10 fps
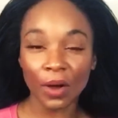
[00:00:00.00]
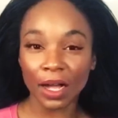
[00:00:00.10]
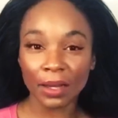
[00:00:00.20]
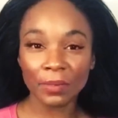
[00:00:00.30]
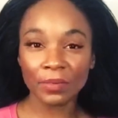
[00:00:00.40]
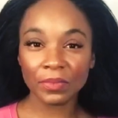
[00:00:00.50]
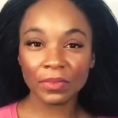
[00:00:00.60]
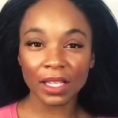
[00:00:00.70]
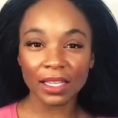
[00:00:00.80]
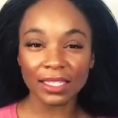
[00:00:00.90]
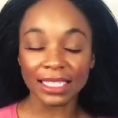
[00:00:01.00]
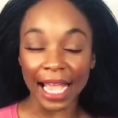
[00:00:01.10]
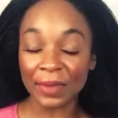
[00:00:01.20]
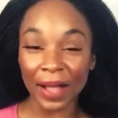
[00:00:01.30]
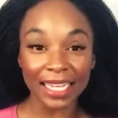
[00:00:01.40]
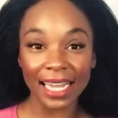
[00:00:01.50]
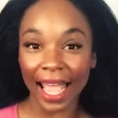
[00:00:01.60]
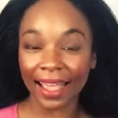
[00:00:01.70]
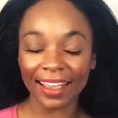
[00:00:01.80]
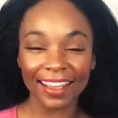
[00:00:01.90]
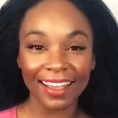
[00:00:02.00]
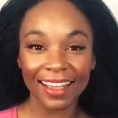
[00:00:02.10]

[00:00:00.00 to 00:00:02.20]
up day by day,